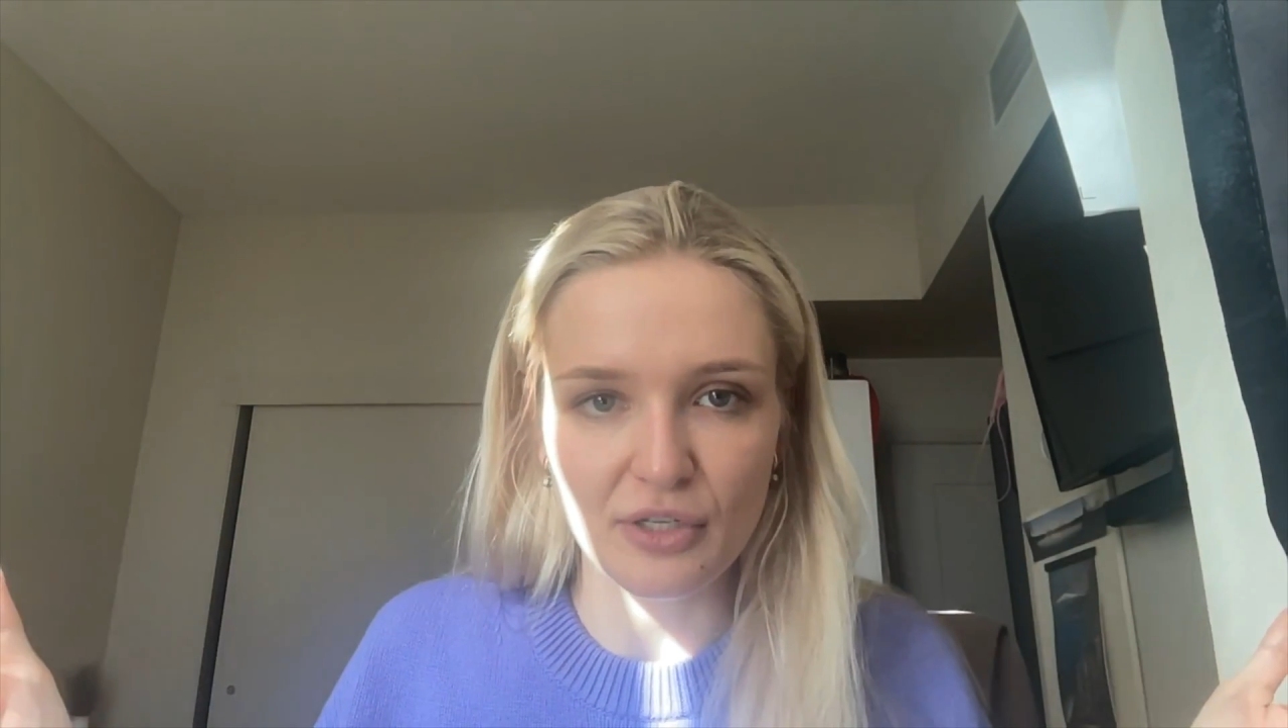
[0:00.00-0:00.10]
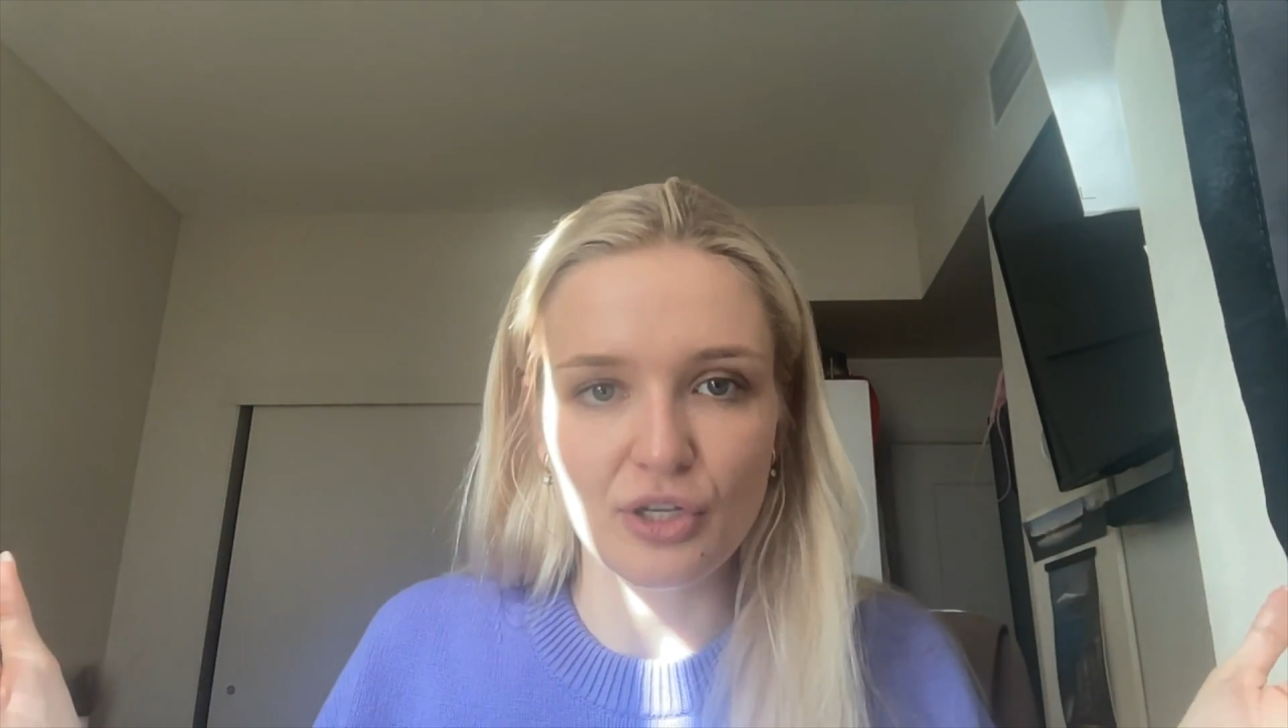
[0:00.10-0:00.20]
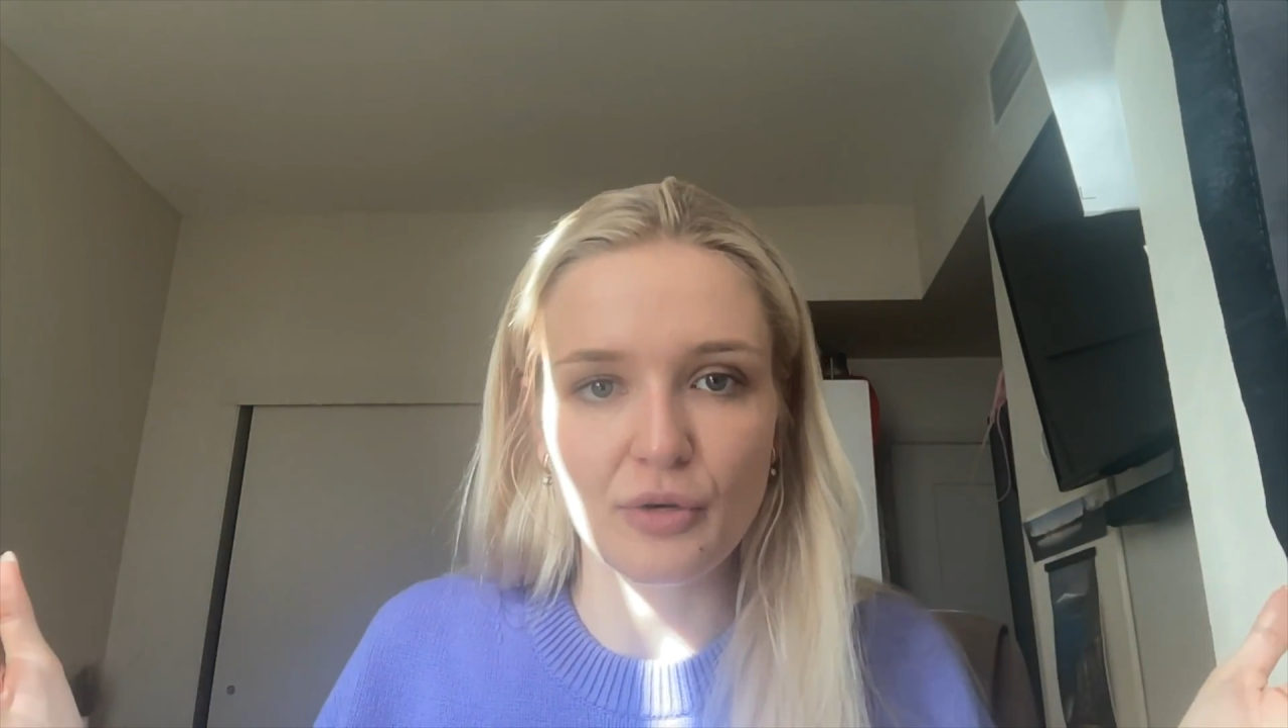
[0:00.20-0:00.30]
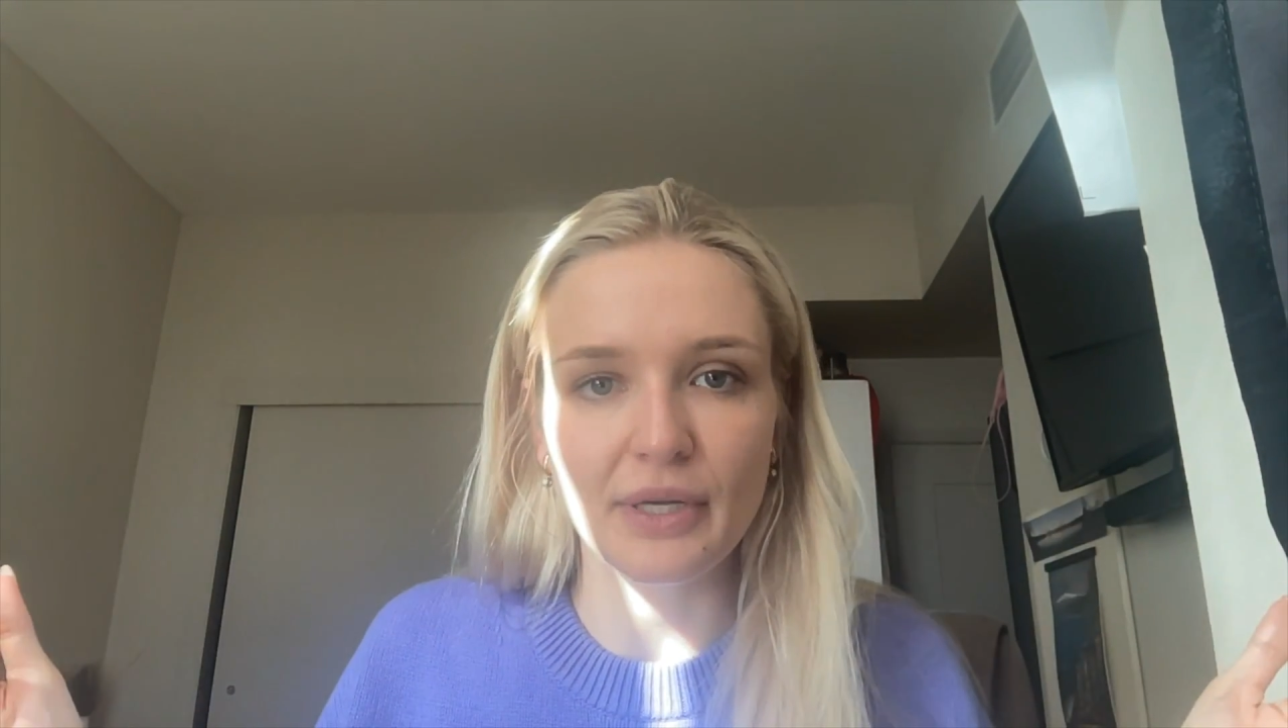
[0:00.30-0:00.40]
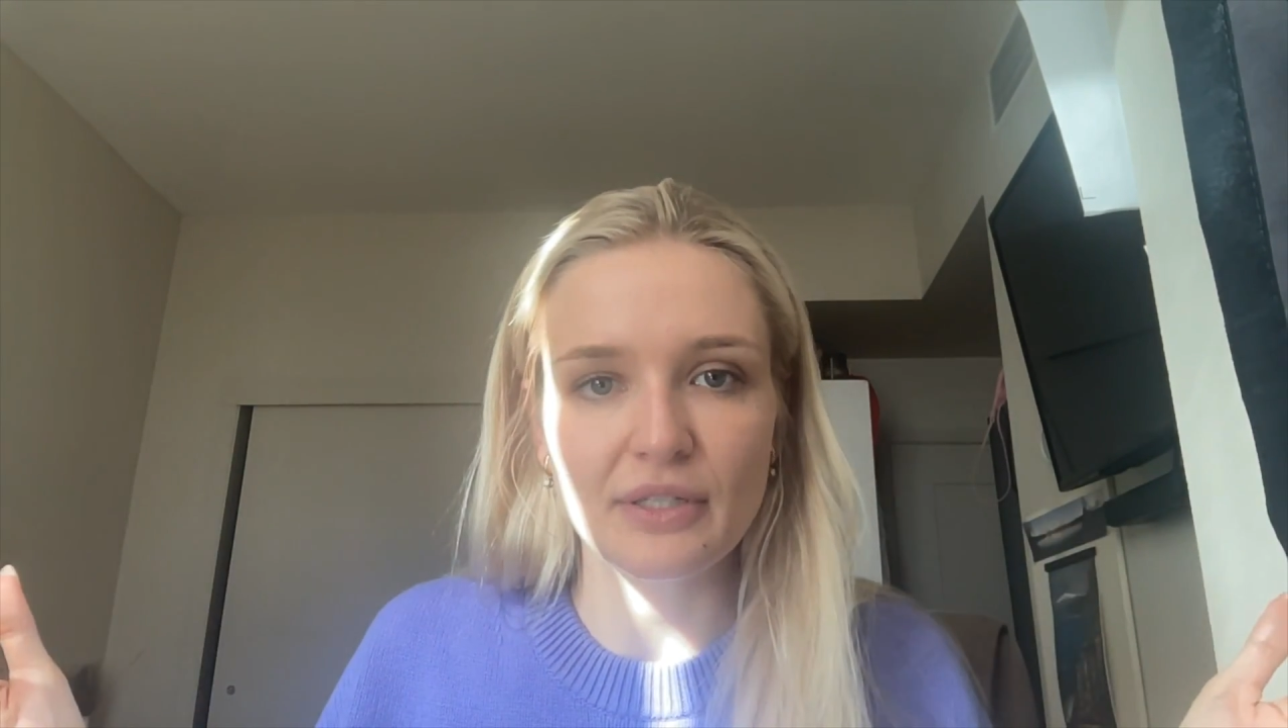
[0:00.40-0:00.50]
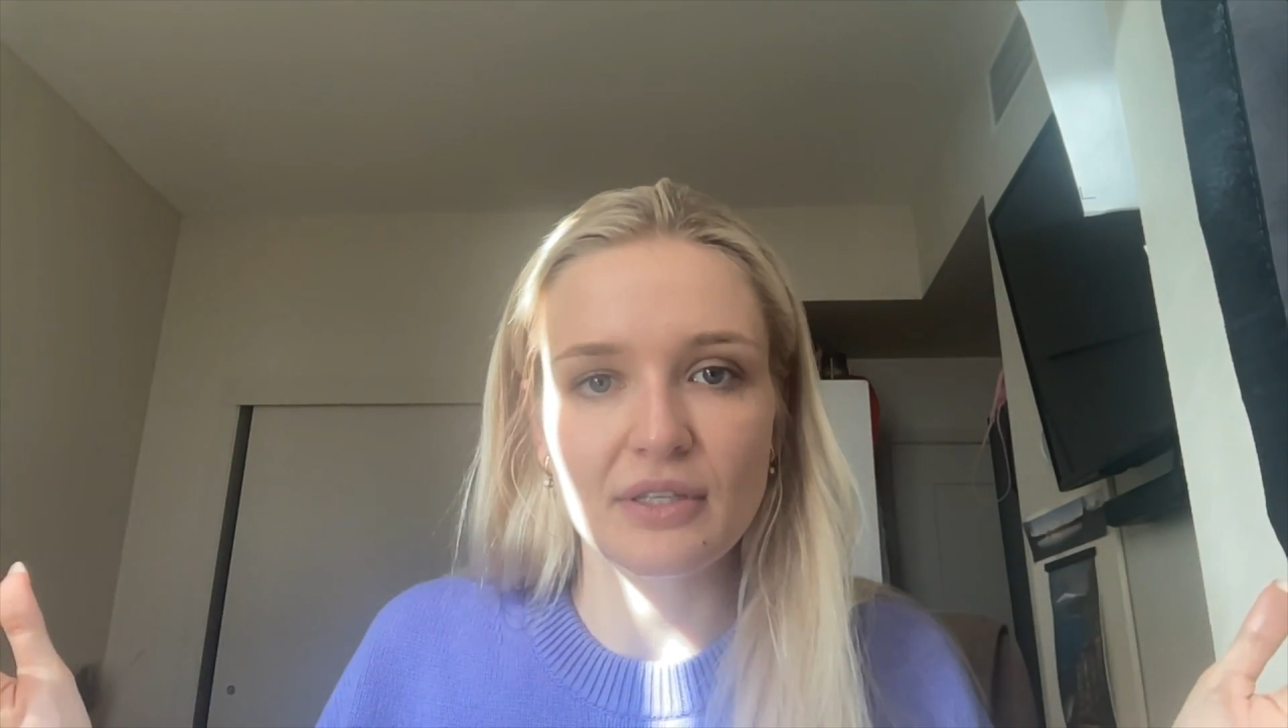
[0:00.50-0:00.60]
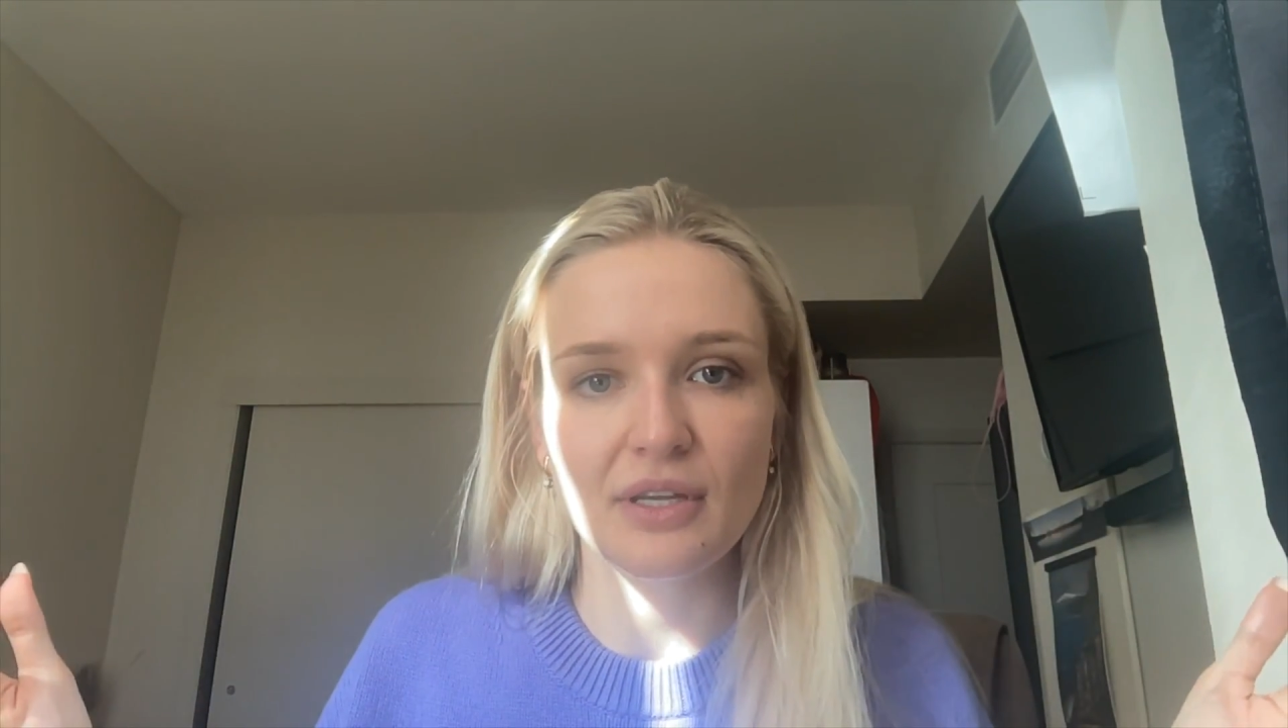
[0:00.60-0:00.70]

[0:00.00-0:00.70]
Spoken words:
qubits.